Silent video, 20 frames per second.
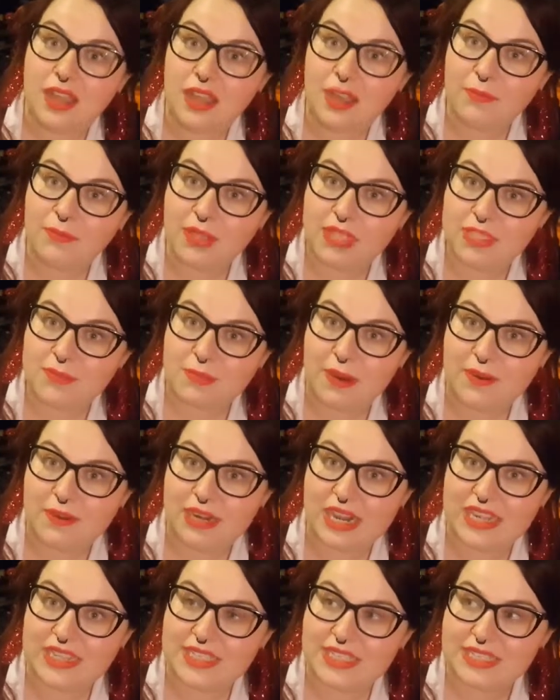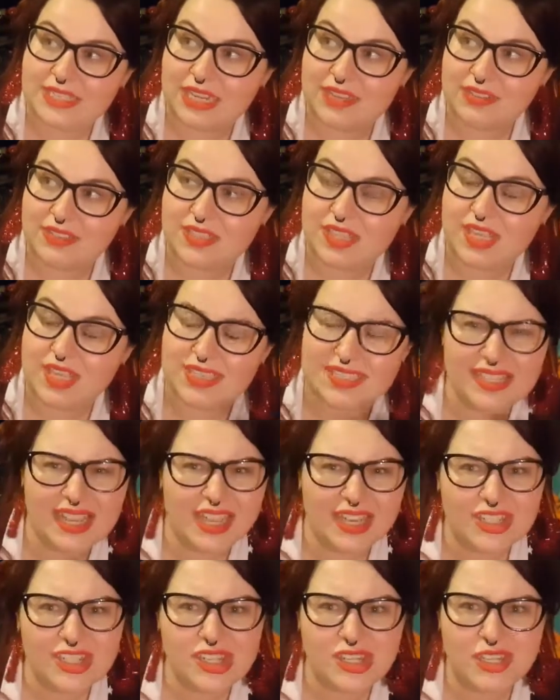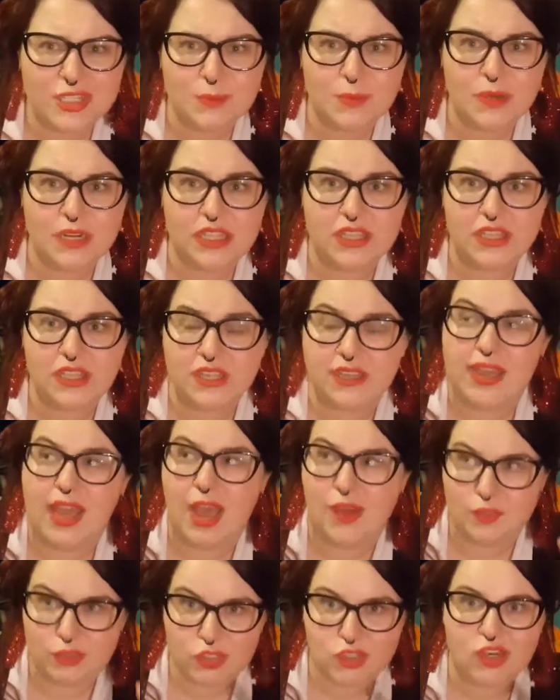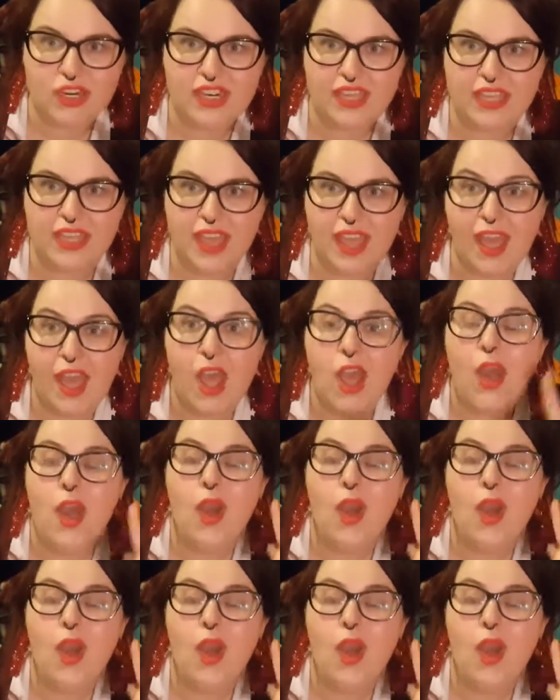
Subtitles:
It's marinating downstairs. It actually looks pretty good. Haven't tried it yet.